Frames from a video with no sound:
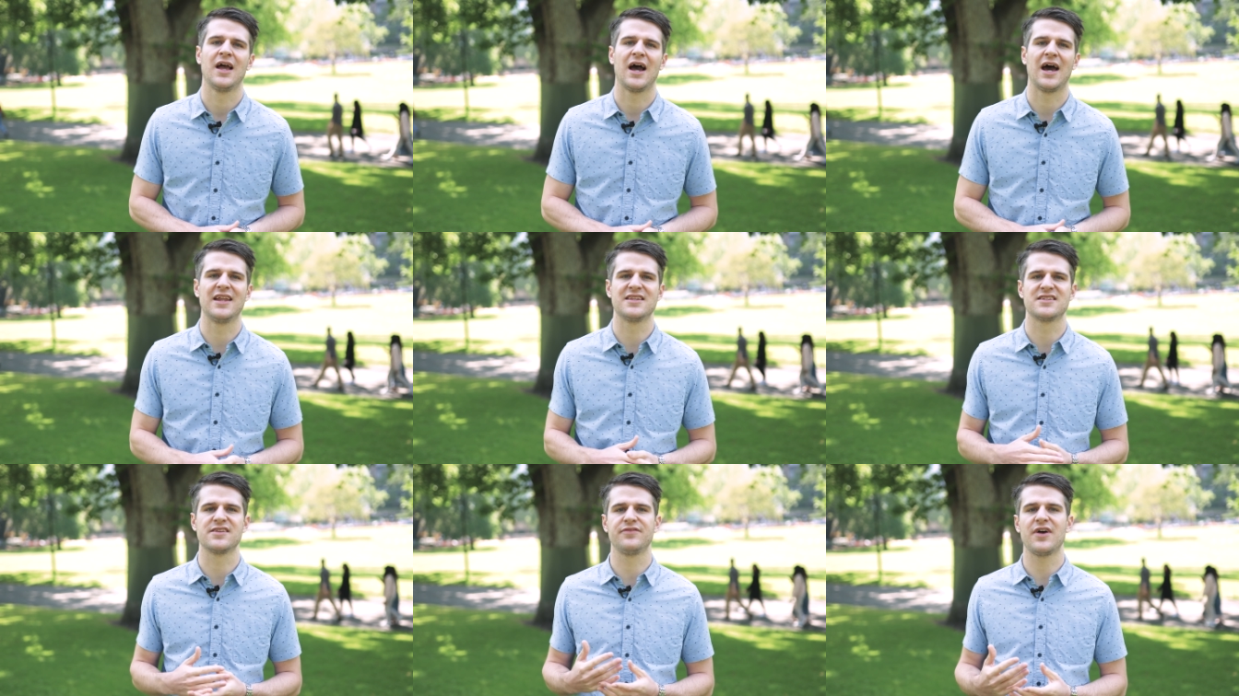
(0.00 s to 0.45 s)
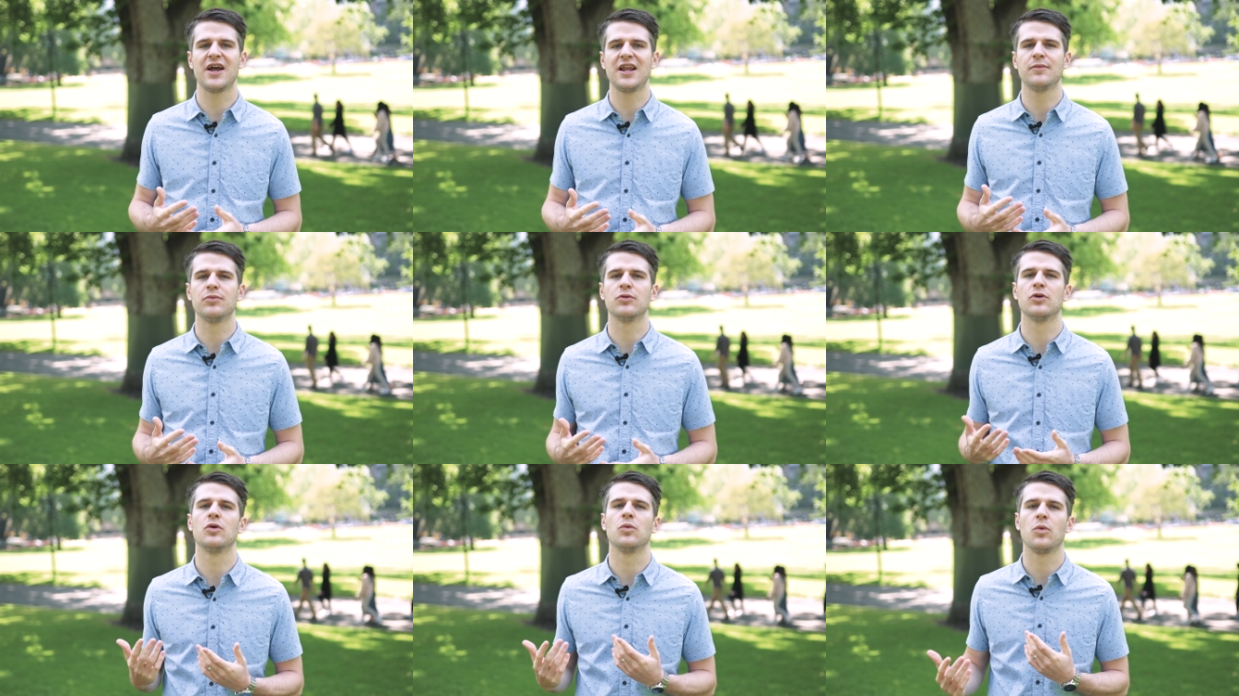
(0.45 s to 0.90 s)
and is
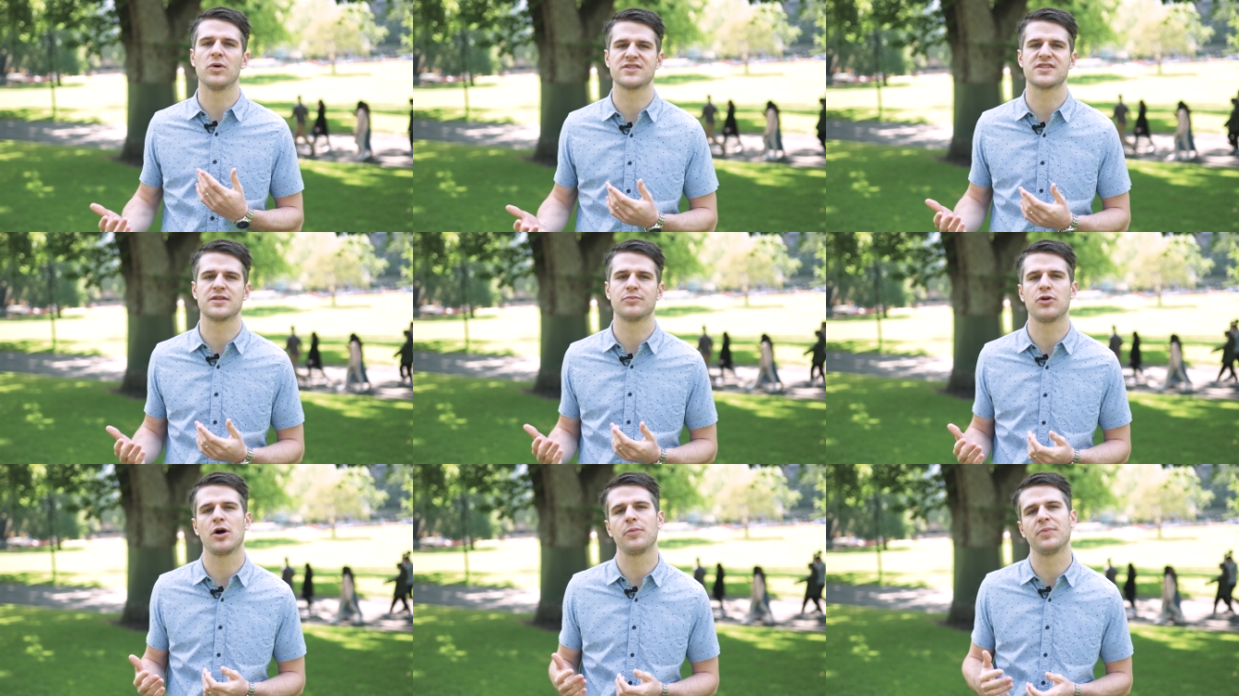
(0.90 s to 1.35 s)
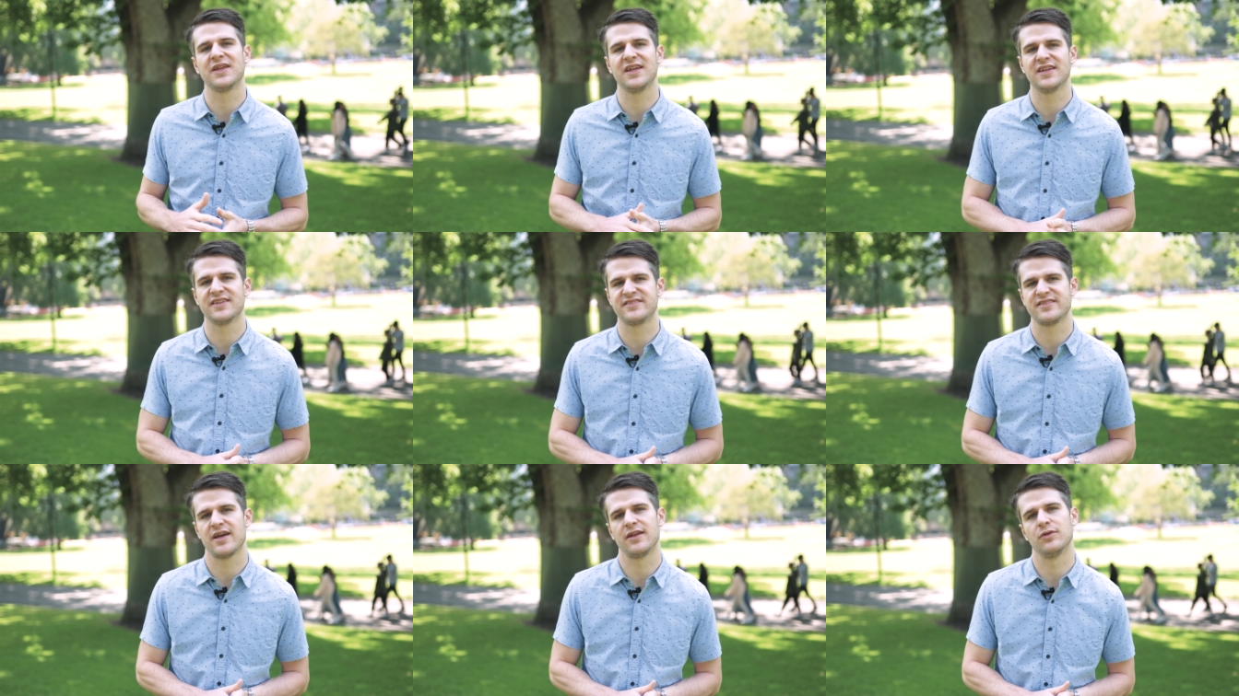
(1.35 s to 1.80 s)
available once the property
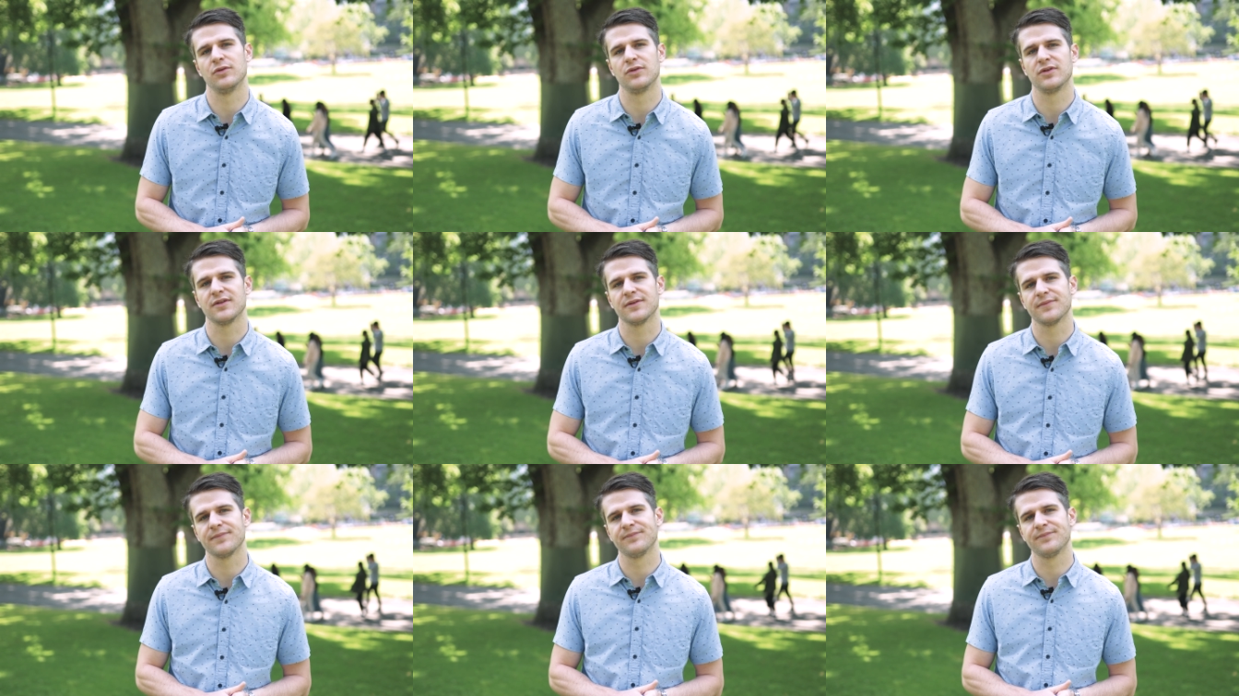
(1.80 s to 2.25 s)
is settled.